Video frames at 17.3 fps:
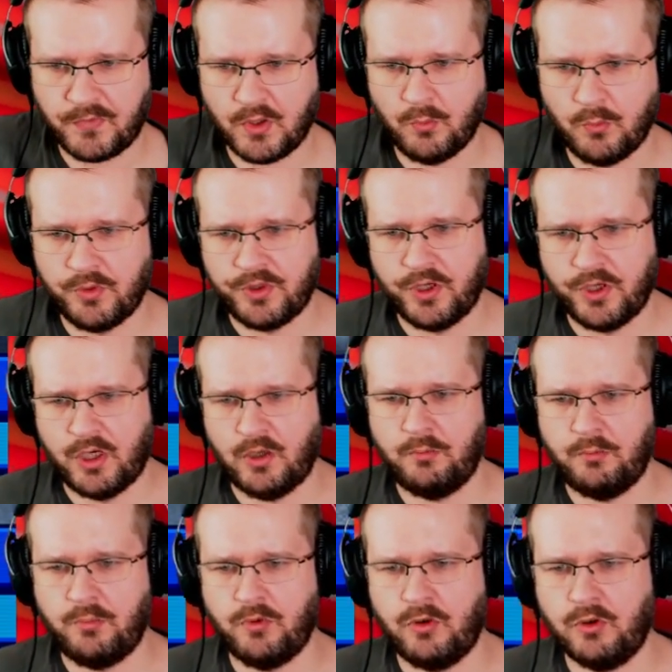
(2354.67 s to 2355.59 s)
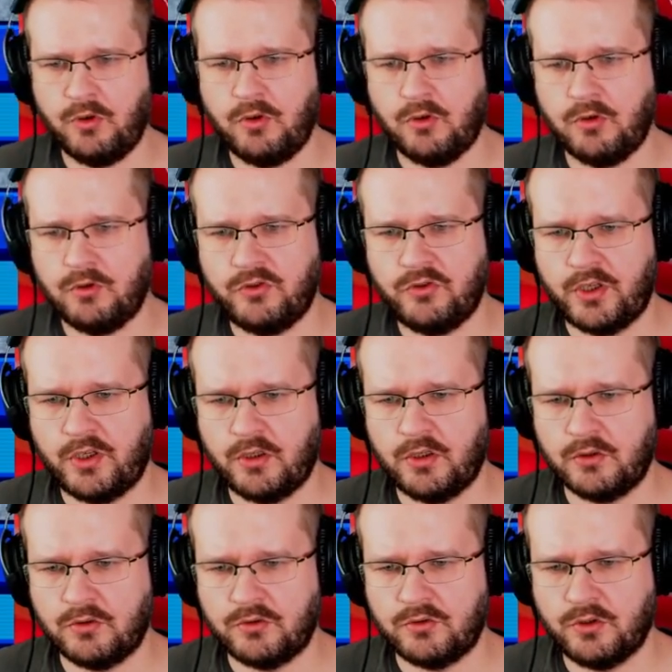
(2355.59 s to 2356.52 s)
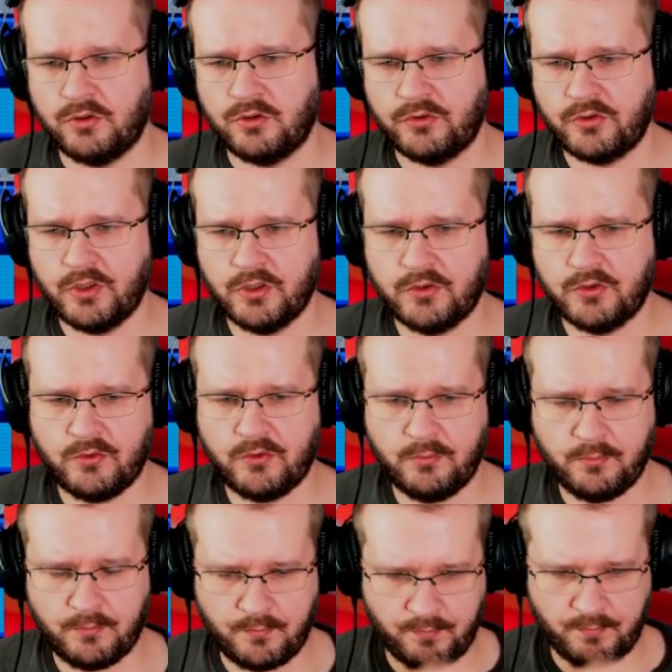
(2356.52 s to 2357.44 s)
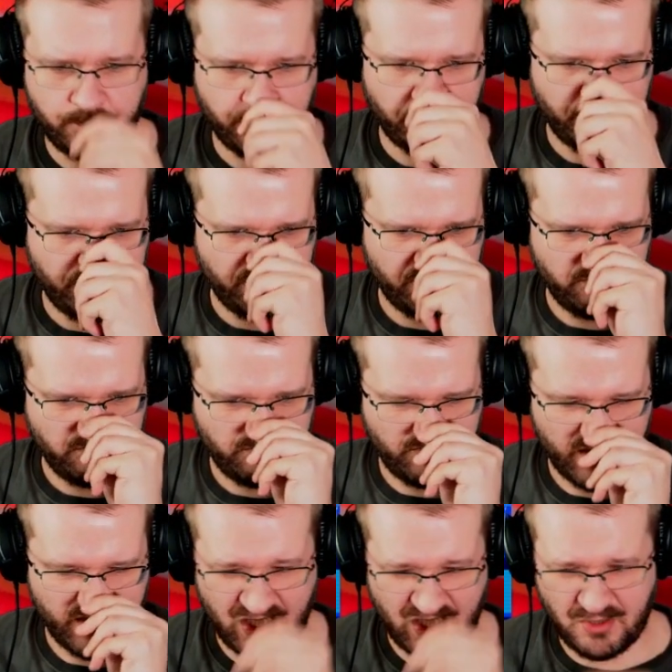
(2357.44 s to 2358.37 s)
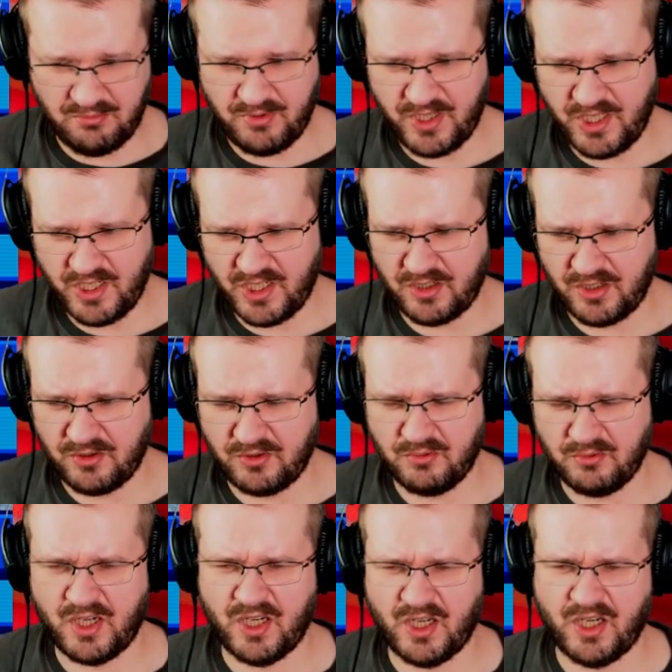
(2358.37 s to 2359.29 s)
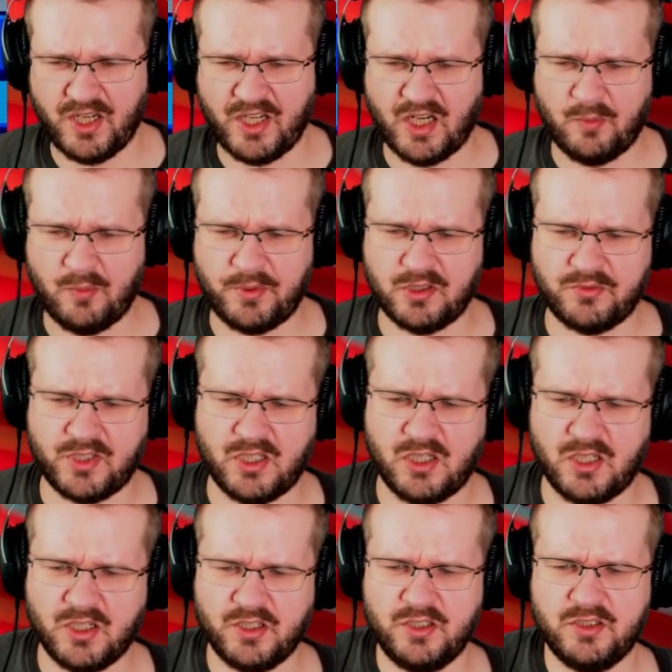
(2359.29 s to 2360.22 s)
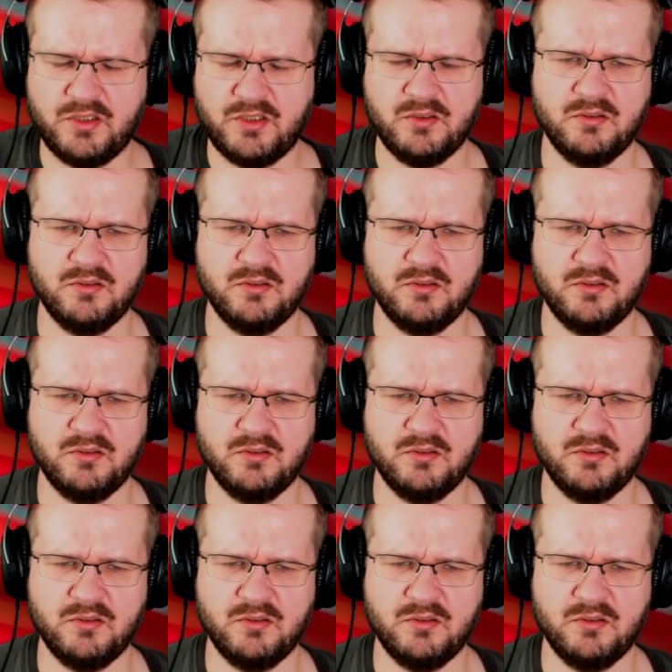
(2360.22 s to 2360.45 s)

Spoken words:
with our poor technical control skills. We needed to do a little bit of a harder hit.